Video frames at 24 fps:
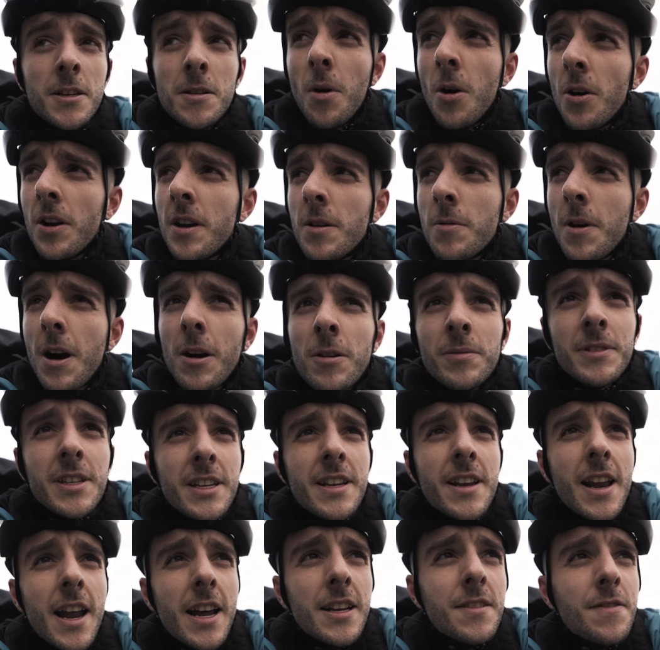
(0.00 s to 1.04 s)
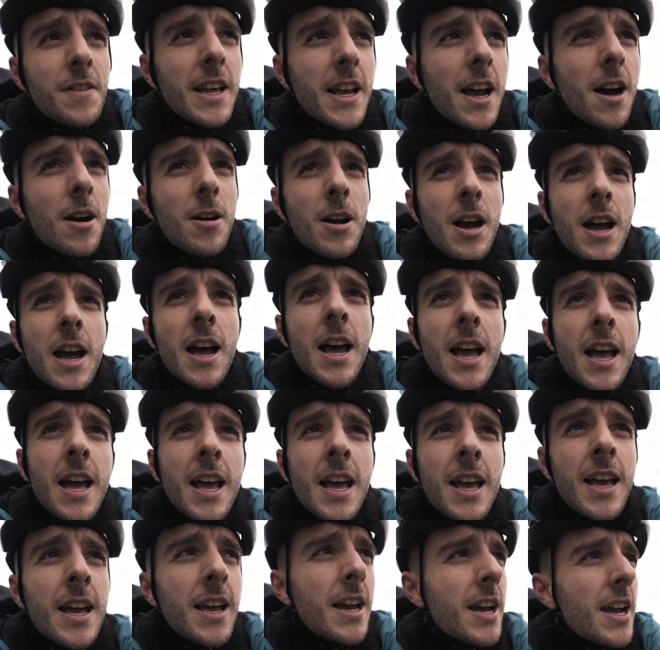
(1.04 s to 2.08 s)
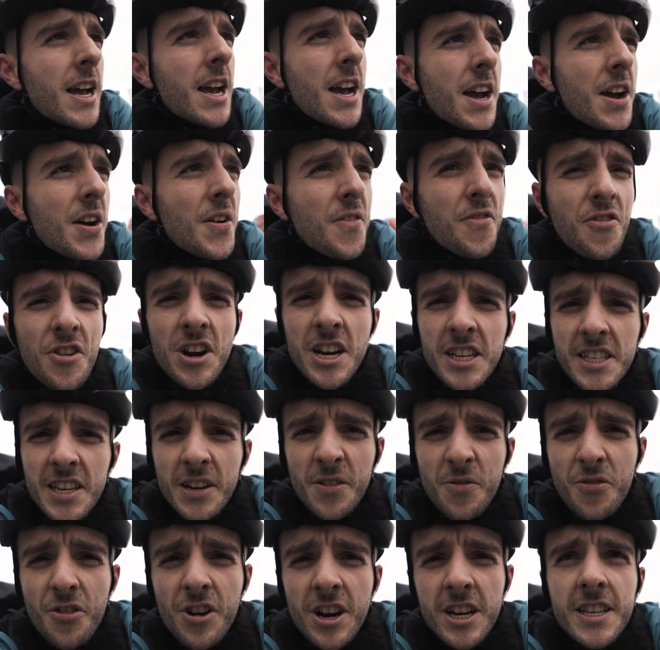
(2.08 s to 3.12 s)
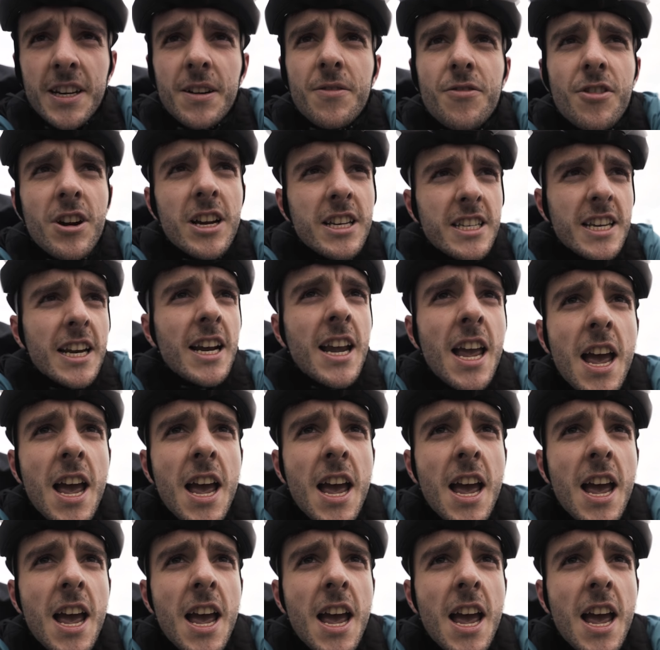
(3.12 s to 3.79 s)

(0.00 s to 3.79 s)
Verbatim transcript: Morning, welcome to today's video. Freezing, freezing, freezing.